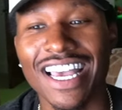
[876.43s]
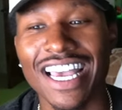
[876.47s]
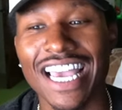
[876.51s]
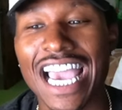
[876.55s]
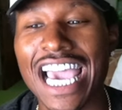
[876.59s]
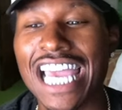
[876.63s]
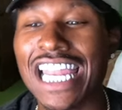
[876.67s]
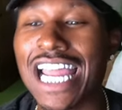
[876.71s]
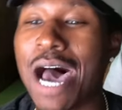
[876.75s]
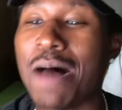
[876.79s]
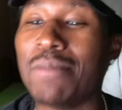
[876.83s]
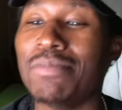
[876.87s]

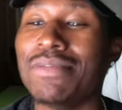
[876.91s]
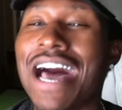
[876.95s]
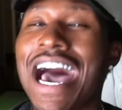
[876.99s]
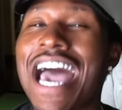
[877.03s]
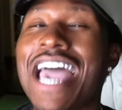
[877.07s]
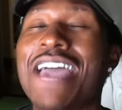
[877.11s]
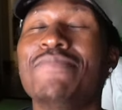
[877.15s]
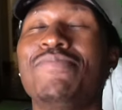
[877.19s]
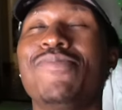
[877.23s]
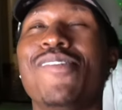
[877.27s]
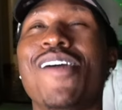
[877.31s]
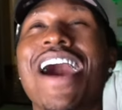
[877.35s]
And I'm
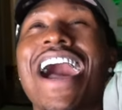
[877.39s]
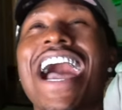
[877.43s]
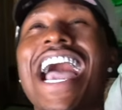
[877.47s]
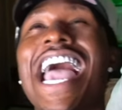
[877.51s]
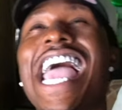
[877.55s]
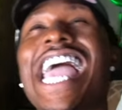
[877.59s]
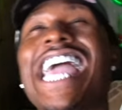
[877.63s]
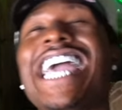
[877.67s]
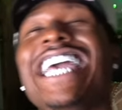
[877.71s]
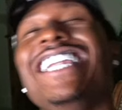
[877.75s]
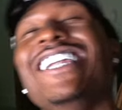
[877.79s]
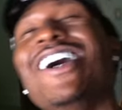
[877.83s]
like, boy,
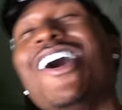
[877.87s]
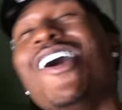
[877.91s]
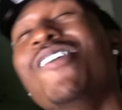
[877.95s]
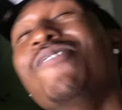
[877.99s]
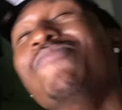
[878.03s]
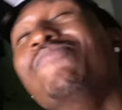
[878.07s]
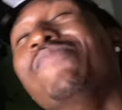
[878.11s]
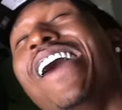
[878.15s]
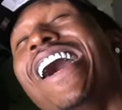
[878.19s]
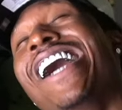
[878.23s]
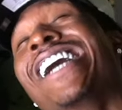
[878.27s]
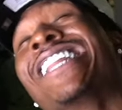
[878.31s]
ain't
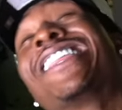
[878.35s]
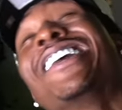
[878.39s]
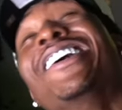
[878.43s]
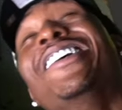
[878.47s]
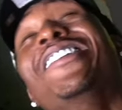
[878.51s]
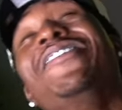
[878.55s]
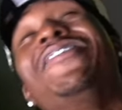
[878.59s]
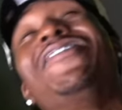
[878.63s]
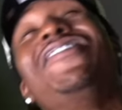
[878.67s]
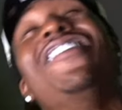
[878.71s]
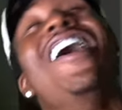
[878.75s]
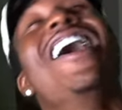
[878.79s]
no
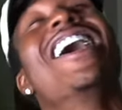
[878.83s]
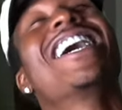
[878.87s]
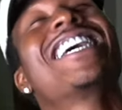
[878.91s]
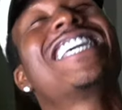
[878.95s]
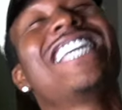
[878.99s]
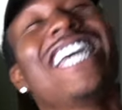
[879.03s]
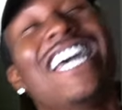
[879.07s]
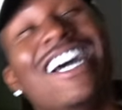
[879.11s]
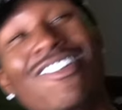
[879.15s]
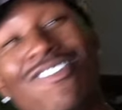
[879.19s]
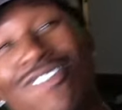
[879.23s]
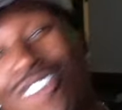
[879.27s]

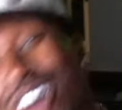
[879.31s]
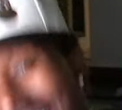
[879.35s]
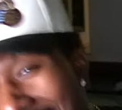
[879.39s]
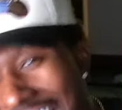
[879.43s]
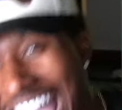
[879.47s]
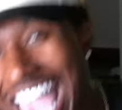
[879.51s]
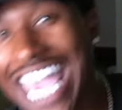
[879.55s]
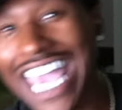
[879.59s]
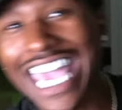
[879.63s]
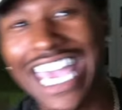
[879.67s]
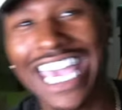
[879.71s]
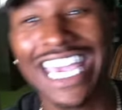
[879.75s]
motherfucking
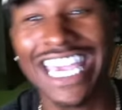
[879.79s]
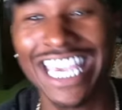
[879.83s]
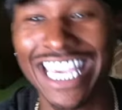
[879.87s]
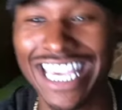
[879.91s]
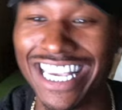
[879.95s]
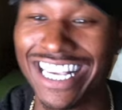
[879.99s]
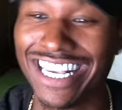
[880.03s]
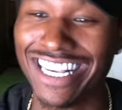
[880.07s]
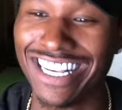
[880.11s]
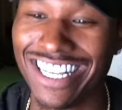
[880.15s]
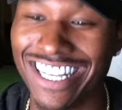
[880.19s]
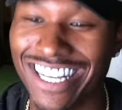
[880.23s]

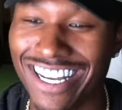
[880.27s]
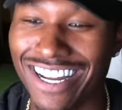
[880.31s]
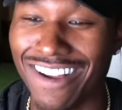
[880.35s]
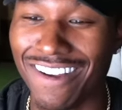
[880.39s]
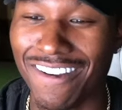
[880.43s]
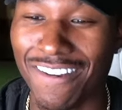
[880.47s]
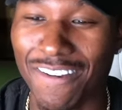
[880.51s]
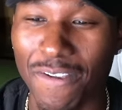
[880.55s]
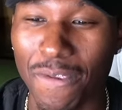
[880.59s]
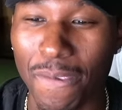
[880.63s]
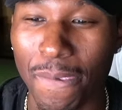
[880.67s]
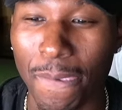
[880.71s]
way.
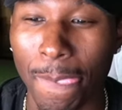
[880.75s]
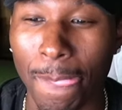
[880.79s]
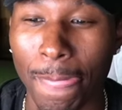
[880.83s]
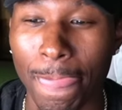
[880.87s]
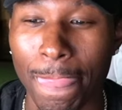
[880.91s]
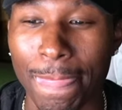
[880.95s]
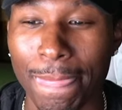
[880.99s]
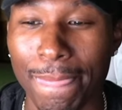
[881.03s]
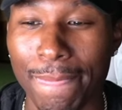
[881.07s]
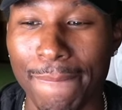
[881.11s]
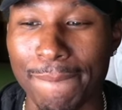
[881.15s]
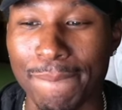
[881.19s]

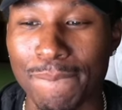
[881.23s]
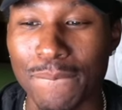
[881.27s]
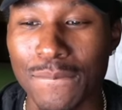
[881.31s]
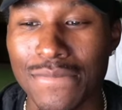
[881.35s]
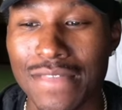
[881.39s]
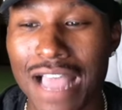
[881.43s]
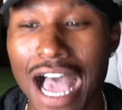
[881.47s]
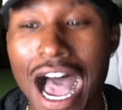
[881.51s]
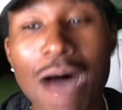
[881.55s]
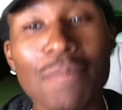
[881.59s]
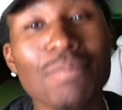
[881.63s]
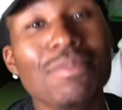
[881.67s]

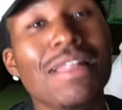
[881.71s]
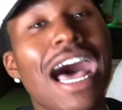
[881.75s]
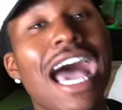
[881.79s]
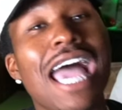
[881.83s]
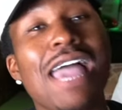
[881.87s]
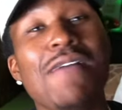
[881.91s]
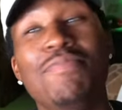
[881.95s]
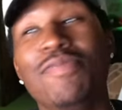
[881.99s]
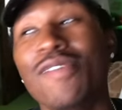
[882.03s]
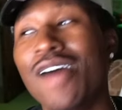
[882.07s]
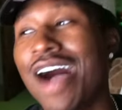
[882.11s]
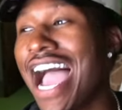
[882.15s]
I'm
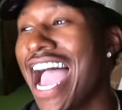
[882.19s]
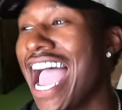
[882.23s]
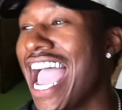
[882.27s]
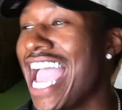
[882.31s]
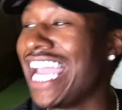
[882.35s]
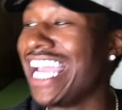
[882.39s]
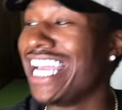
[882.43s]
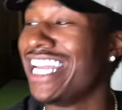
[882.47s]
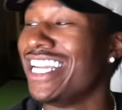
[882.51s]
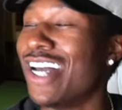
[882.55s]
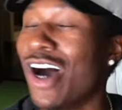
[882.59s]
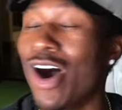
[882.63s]
like, boy,
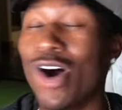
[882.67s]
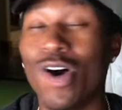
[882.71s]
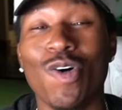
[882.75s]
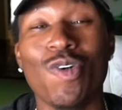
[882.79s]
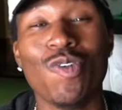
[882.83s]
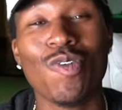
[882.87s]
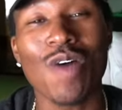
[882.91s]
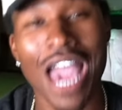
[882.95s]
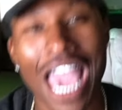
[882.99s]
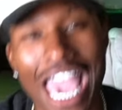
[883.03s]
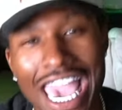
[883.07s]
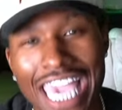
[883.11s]
ain't no
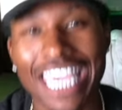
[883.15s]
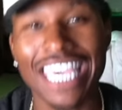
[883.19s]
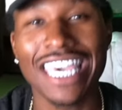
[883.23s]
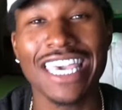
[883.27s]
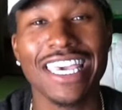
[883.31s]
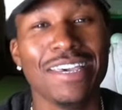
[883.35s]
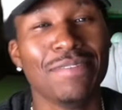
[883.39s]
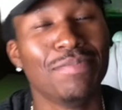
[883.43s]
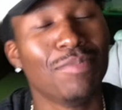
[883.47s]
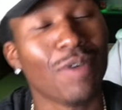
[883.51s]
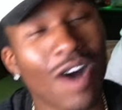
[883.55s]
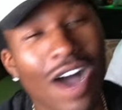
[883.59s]

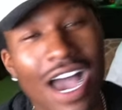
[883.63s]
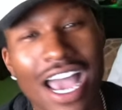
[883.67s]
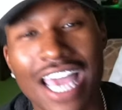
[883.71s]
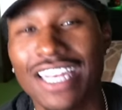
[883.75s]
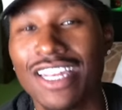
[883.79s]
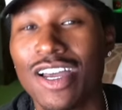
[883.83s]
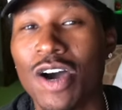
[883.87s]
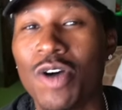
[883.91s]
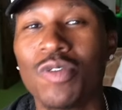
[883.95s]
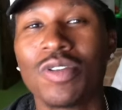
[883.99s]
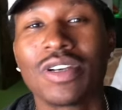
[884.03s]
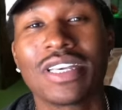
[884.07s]
way, boy,
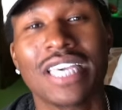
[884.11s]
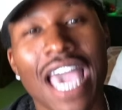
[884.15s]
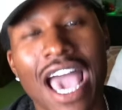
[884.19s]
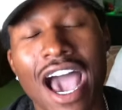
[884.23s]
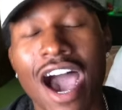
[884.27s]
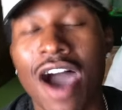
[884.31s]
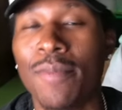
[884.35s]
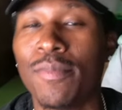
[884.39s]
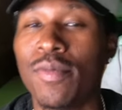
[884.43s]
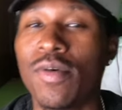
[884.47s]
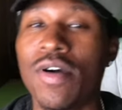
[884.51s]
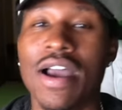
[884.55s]
no
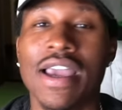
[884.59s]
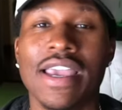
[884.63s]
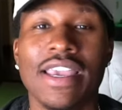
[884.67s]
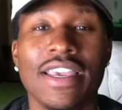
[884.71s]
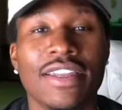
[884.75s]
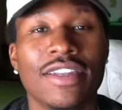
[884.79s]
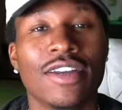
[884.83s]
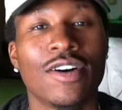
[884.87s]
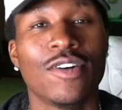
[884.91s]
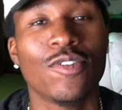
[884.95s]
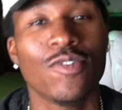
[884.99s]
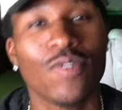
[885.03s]
cap, boy, ain't
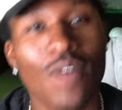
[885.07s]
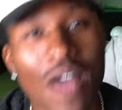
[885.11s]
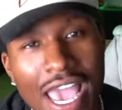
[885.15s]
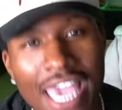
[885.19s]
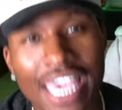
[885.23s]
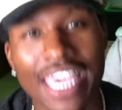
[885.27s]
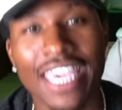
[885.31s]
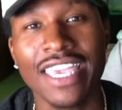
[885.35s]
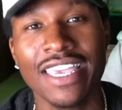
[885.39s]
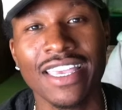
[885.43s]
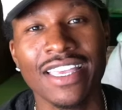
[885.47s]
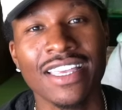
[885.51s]
no
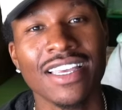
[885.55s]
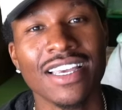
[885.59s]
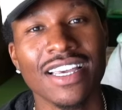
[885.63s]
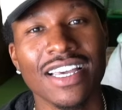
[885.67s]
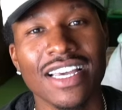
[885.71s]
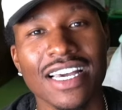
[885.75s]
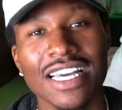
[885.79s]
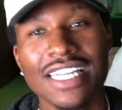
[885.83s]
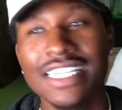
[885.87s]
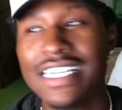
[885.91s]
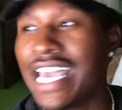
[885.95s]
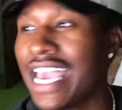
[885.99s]
way
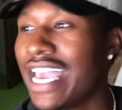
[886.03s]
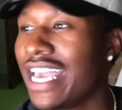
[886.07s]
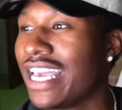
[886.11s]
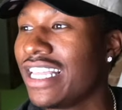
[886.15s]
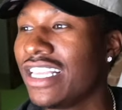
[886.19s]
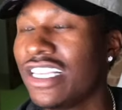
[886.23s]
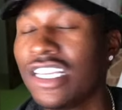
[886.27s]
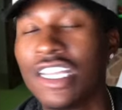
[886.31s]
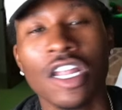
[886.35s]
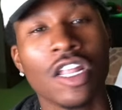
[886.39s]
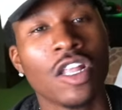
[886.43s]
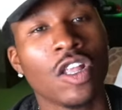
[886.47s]
that
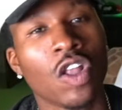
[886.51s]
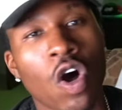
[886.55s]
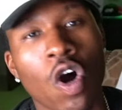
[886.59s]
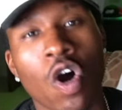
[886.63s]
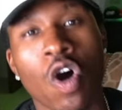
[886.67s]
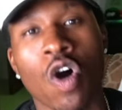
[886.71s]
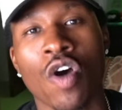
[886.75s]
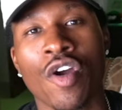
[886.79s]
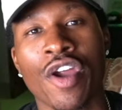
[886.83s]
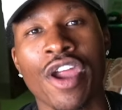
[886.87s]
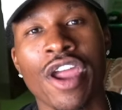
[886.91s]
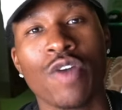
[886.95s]
the
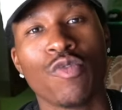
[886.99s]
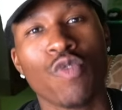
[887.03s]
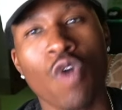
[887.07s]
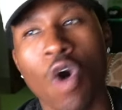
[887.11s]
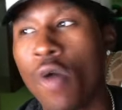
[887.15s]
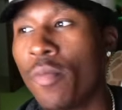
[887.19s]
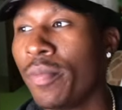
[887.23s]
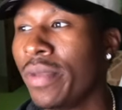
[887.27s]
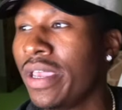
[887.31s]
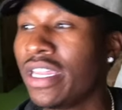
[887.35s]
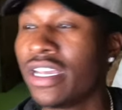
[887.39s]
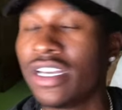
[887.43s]
Lord
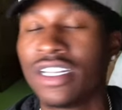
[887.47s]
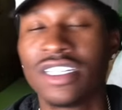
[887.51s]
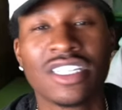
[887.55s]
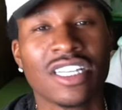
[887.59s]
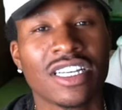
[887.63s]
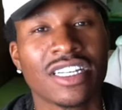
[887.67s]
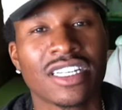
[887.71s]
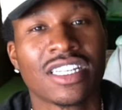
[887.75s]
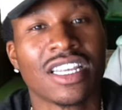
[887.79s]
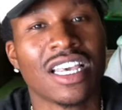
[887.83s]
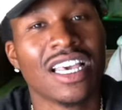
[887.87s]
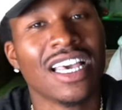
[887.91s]
want me to
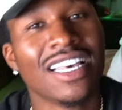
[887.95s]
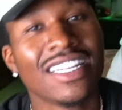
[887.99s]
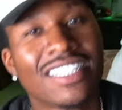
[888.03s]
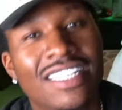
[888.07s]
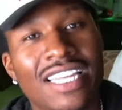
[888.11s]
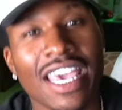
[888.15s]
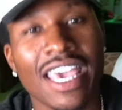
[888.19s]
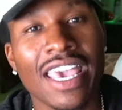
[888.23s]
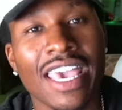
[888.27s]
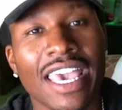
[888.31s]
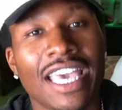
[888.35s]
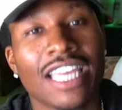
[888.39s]
just
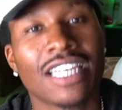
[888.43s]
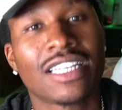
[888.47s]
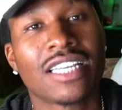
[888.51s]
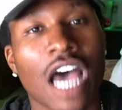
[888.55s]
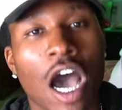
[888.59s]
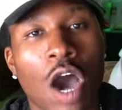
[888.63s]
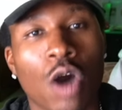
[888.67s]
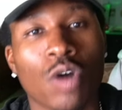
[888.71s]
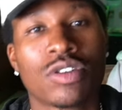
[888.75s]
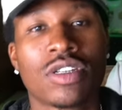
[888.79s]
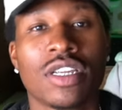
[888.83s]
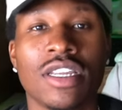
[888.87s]
sit here and
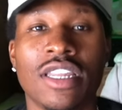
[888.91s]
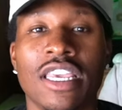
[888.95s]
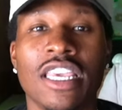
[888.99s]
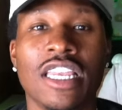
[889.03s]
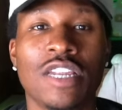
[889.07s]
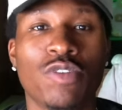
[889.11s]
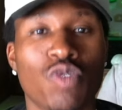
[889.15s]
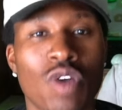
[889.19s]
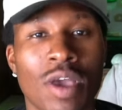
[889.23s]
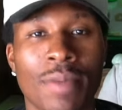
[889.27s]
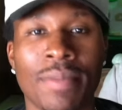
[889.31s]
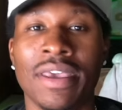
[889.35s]
talk to these
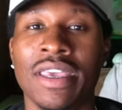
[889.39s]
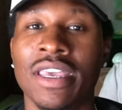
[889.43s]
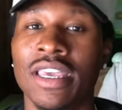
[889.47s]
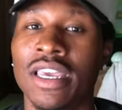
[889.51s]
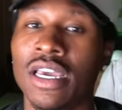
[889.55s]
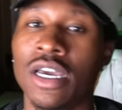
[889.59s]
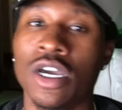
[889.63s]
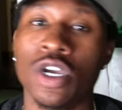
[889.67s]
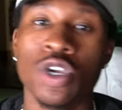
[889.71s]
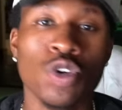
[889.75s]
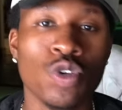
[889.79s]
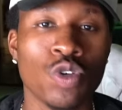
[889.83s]
women,
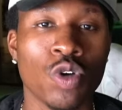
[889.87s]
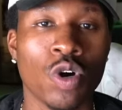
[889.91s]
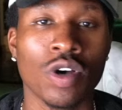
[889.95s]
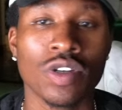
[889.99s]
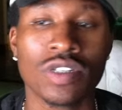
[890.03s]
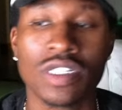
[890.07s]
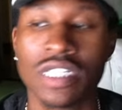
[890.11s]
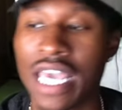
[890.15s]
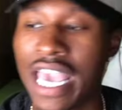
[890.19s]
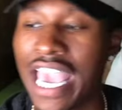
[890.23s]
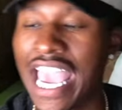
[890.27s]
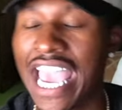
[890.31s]
you know what I'm
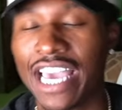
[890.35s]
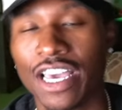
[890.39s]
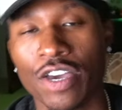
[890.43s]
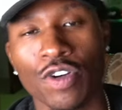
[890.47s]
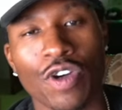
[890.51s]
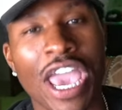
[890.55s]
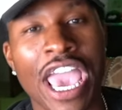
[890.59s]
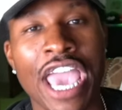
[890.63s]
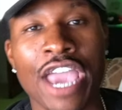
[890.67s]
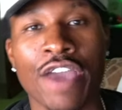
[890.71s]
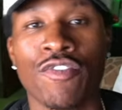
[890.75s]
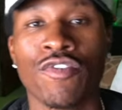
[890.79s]
saying,
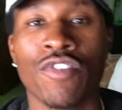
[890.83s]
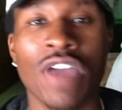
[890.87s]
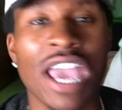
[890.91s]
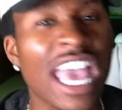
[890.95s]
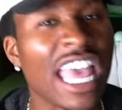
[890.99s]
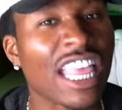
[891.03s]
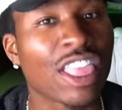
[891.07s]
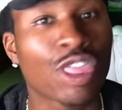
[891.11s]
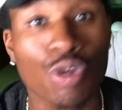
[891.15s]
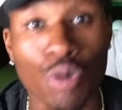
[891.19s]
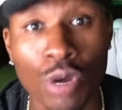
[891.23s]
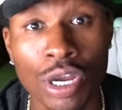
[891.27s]
at
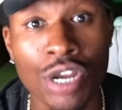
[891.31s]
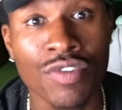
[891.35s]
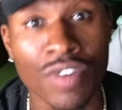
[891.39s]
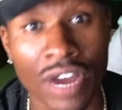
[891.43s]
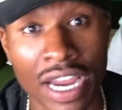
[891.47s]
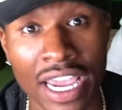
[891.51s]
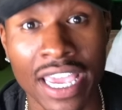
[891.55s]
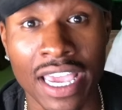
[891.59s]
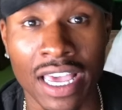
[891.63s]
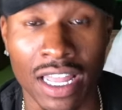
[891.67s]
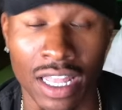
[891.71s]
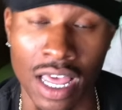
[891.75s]
three
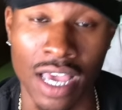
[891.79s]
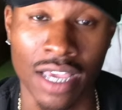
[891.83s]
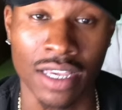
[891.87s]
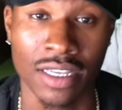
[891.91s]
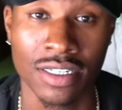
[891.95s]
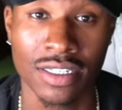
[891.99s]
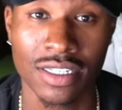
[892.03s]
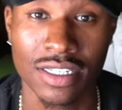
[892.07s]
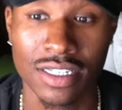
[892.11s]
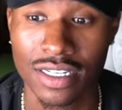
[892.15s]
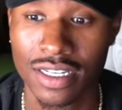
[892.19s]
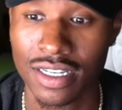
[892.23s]
red
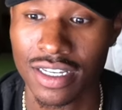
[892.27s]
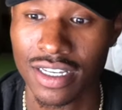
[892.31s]
lights.